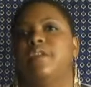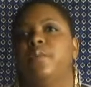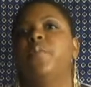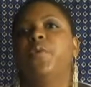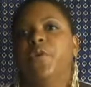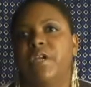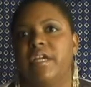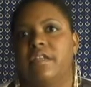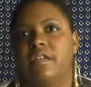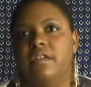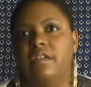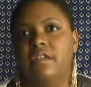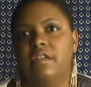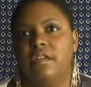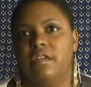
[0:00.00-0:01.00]
important,
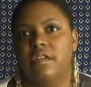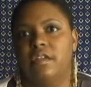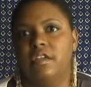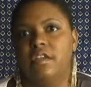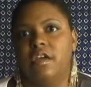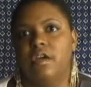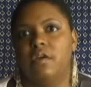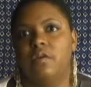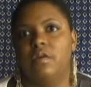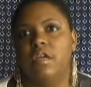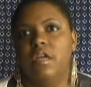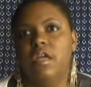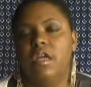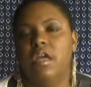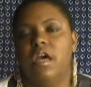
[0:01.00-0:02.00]
you know,
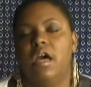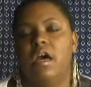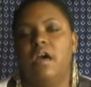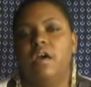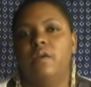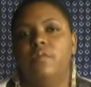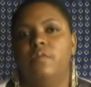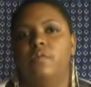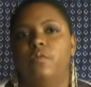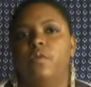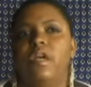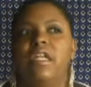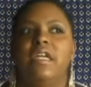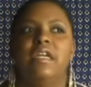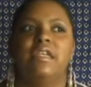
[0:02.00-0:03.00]

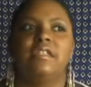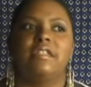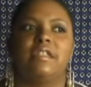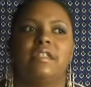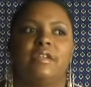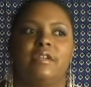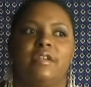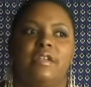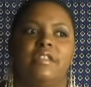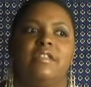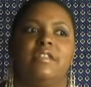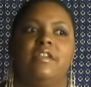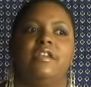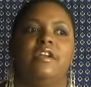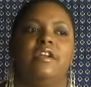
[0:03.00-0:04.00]
what is
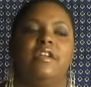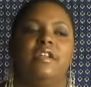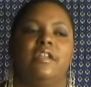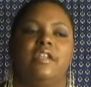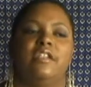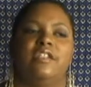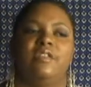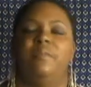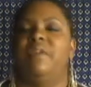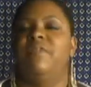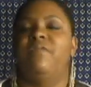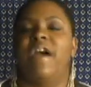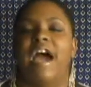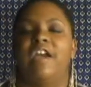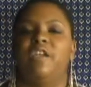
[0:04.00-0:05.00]
considered to be
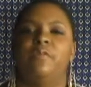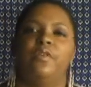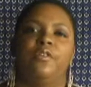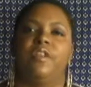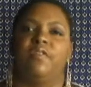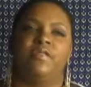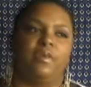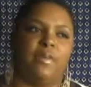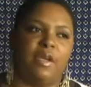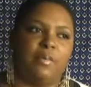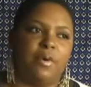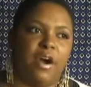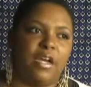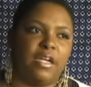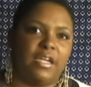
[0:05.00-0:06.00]
valuable enough to be a
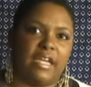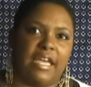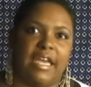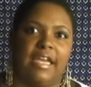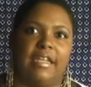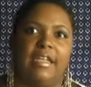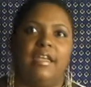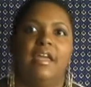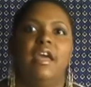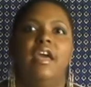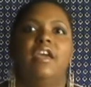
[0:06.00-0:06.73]
part of the canon.